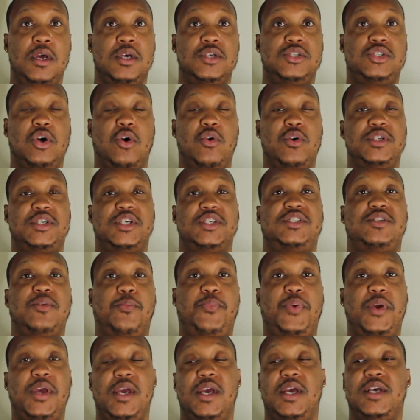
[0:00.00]
So it just
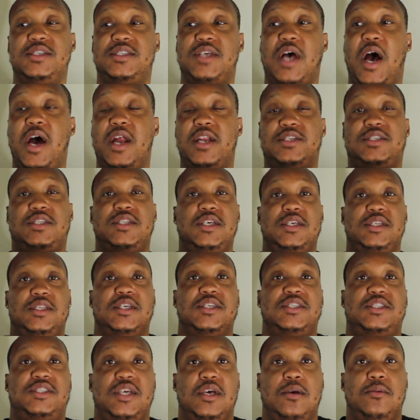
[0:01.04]
depends. Honestly,
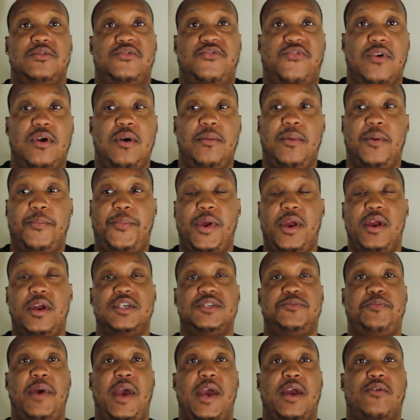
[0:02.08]
this stems from a
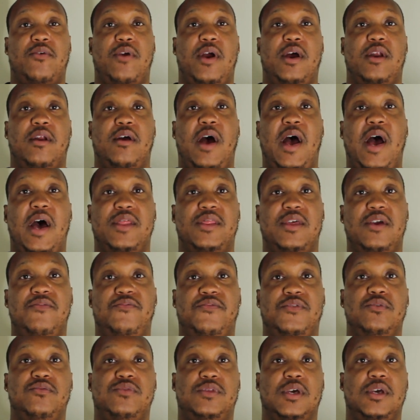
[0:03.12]
parent's background on how they
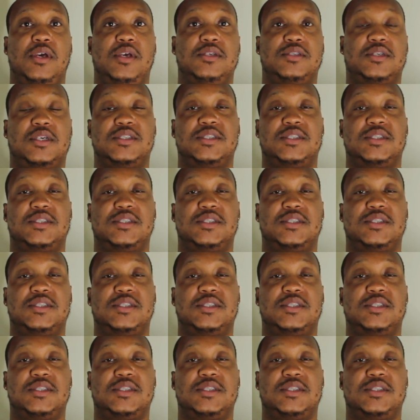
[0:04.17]
view things.